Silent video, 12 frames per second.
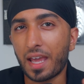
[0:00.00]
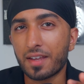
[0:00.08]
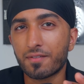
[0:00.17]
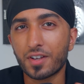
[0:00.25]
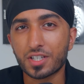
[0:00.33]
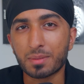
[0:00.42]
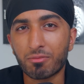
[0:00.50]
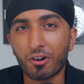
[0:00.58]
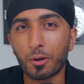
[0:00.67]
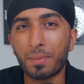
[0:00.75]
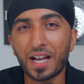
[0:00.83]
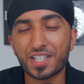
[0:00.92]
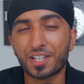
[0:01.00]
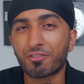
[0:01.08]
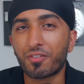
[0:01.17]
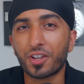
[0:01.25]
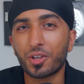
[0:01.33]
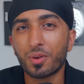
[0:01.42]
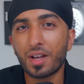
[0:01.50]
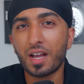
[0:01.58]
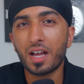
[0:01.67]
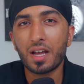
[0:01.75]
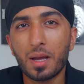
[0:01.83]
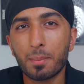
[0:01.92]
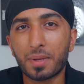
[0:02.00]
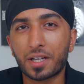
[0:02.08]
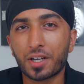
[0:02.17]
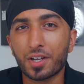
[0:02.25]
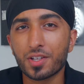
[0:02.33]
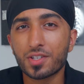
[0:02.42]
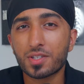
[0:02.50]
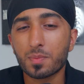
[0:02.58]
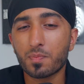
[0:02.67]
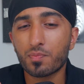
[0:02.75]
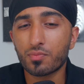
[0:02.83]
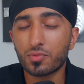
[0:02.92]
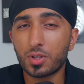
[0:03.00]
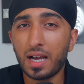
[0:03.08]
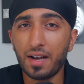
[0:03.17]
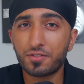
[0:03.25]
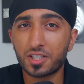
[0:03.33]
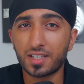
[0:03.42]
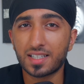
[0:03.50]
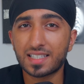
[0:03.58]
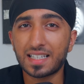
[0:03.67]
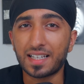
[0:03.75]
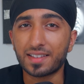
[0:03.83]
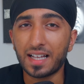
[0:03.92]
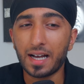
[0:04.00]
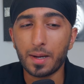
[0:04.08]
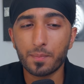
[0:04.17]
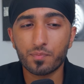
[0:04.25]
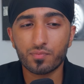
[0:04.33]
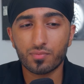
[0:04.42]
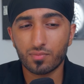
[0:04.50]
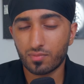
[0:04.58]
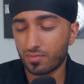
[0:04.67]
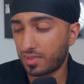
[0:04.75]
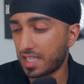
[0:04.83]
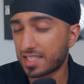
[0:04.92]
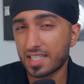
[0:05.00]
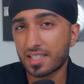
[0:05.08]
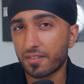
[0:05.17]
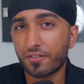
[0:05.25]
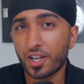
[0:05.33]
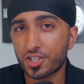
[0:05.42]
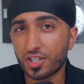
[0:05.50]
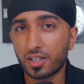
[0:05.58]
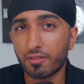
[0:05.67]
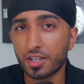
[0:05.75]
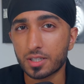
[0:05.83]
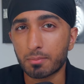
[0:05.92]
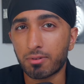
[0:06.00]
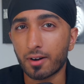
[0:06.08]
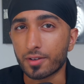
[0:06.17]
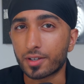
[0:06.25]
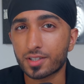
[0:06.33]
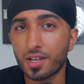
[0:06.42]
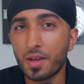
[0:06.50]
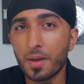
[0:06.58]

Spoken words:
a Vision Pro bashing review, because you have to understand that this is a first generation product.